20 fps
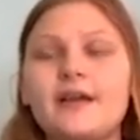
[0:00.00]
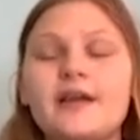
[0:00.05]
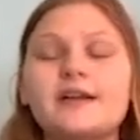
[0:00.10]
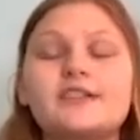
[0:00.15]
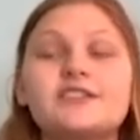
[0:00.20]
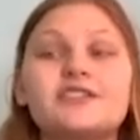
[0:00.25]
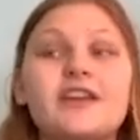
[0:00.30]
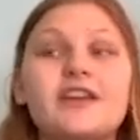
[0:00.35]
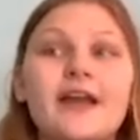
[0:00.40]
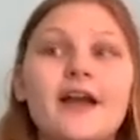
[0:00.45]

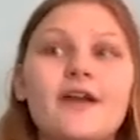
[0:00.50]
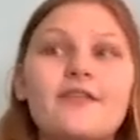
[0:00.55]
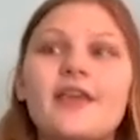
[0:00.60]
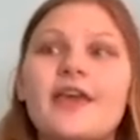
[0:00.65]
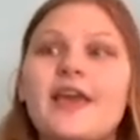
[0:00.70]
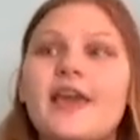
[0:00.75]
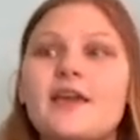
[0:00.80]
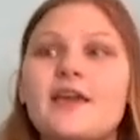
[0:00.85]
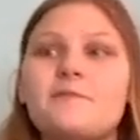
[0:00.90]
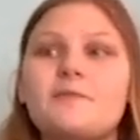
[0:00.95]
Check out
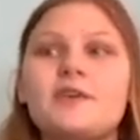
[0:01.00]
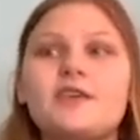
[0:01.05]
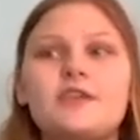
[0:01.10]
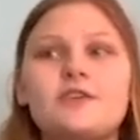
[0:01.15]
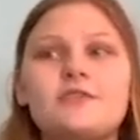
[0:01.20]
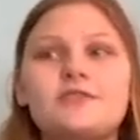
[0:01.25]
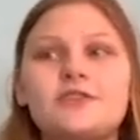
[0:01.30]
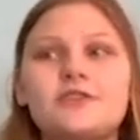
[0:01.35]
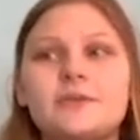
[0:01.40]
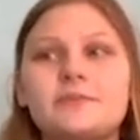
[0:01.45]
the AP
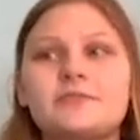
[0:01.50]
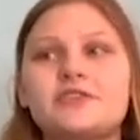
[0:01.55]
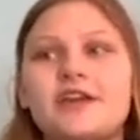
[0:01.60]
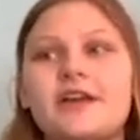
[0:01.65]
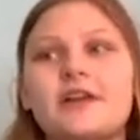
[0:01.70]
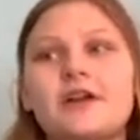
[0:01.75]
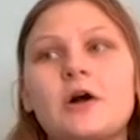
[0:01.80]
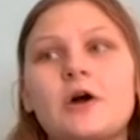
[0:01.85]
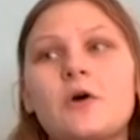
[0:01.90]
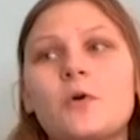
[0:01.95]
YouTube
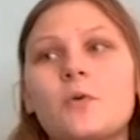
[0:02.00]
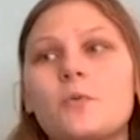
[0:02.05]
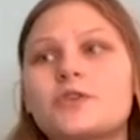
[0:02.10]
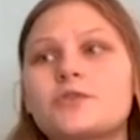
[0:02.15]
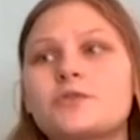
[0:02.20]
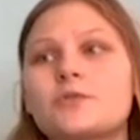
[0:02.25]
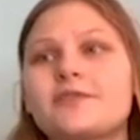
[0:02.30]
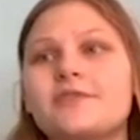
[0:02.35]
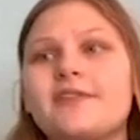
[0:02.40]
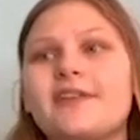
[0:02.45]
channel,
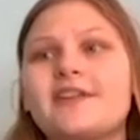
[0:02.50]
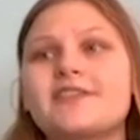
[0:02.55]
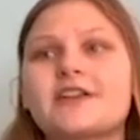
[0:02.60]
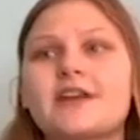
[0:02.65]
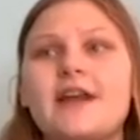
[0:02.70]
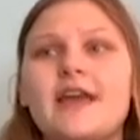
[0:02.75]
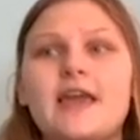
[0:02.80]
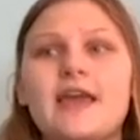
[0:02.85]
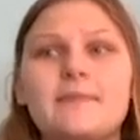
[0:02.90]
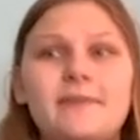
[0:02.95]
which will
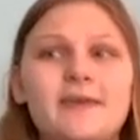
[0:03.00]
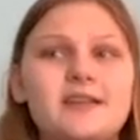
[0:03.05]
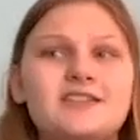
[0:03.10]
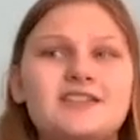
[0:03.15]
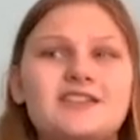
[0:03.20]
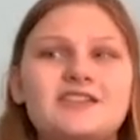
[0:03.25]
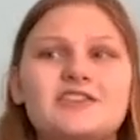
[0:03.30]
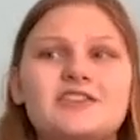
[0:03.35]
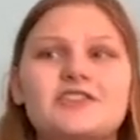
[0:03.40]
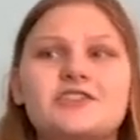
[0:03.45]
feature AP
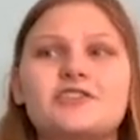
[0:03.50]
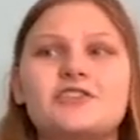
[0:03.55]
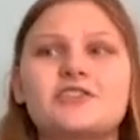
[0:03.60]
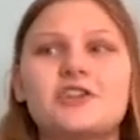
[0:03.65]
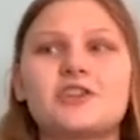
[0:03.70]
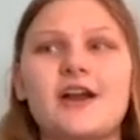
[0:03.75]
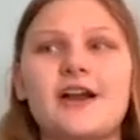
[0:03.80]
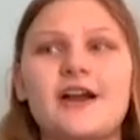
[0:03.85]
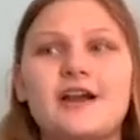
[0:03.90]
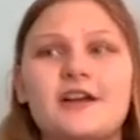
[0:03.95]
teachers,
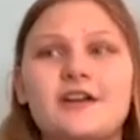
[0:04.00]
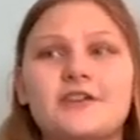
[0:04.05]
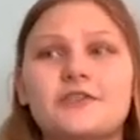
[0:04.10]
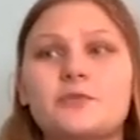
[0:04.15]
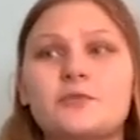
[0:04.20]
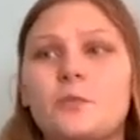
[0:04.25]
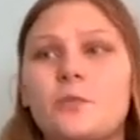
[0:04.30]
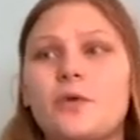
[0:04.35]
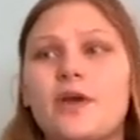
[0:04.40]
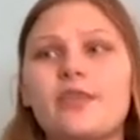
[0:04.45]

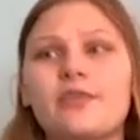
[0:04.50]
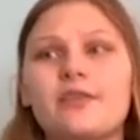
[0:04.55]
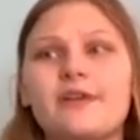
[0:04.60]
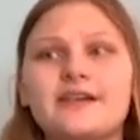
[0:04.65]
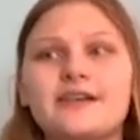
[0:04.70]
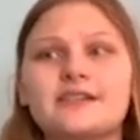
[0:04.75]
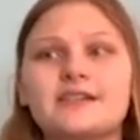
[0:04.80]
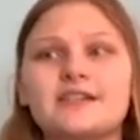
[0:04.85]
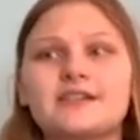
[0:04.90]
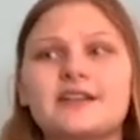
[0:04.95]
trainers with
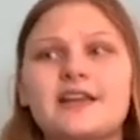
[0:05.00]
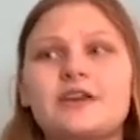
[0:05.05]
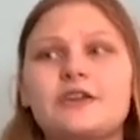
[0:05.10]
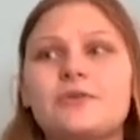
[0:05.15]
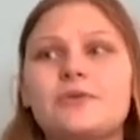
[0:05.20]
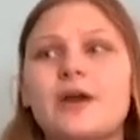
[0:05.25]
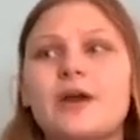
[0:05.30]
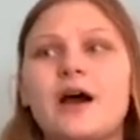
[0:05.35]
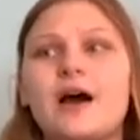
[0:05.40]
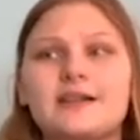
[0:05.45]
lessons and
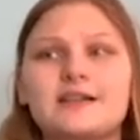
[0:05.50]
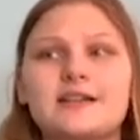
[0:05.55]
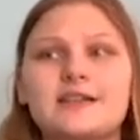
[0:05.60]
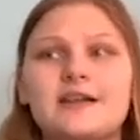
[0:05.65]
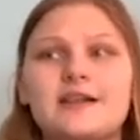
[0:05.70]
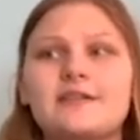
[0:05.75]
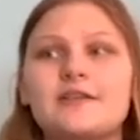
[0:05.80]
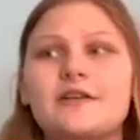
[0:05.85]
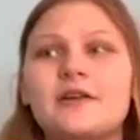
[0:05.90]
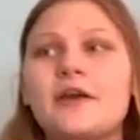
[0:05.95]
new
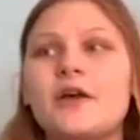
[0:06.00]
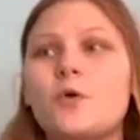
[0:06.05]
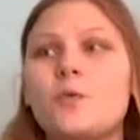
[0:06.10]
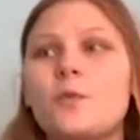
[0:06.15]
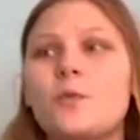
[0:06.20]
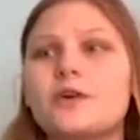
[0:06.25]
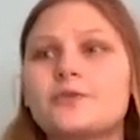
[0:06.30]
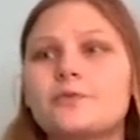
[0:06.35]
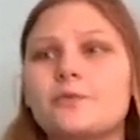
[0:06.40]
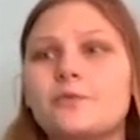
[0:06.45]
content,
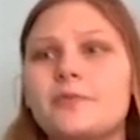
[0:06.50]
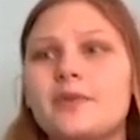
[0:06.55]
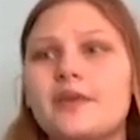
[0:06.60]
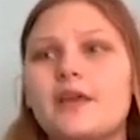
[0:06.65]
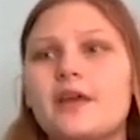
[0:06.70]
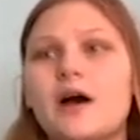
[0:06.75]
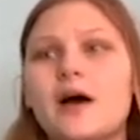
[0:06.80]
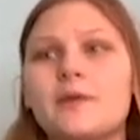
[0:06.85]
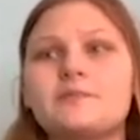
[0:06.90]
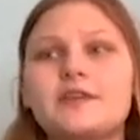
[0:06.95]
which will
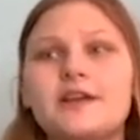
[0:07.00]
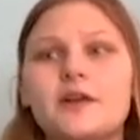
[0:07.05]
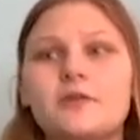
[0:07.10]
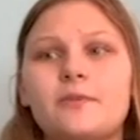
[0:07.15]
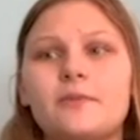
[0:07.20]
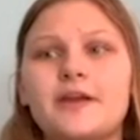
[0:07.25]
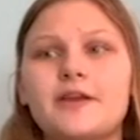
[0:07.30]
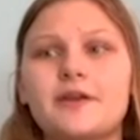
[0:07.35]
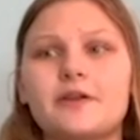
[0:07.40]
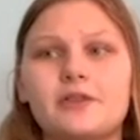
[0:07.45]
be
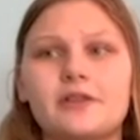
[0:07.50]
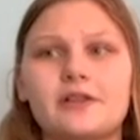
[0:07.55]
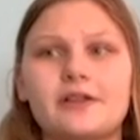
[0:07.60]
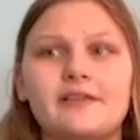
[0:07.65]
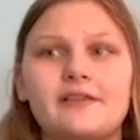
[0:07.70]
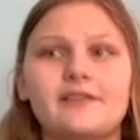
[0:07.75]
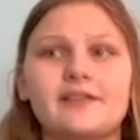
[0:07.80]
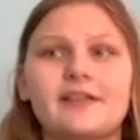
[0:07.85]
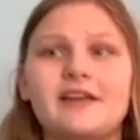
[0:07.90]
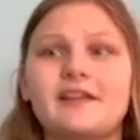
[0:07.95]
updated
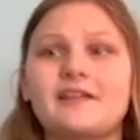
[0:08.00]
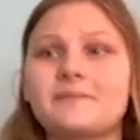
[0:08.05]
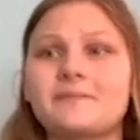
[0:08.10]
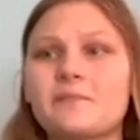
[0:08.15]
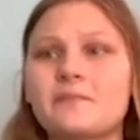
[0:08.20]
regularly.